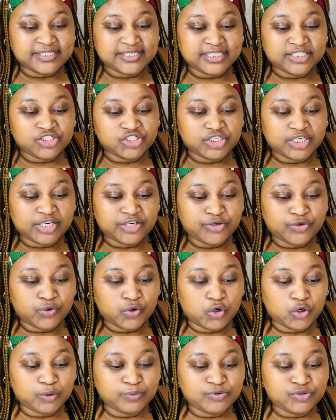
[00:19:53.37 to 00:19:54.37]
The
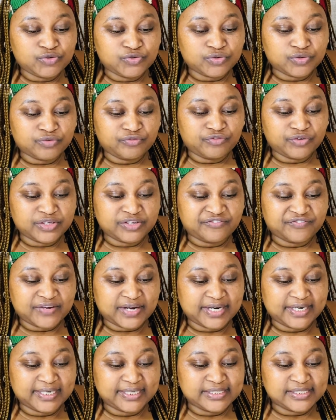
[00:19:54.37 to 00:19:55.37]
GNU hopes for the
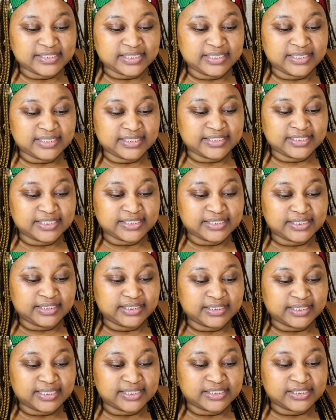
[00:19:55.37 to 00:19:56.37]
violence in the taxi
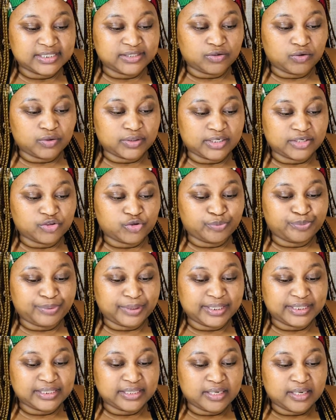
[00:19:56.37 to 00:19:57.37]
industry in order to
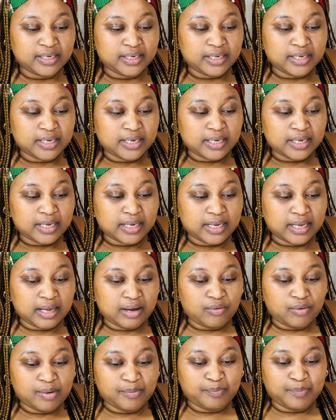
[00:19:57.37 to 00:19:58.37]
paint
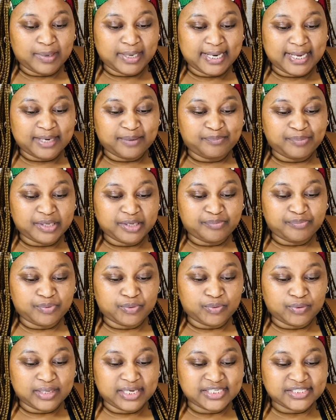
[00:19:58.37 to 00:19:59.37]
our black
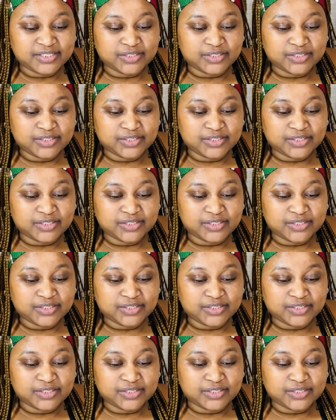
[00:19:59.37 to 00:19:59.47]
people as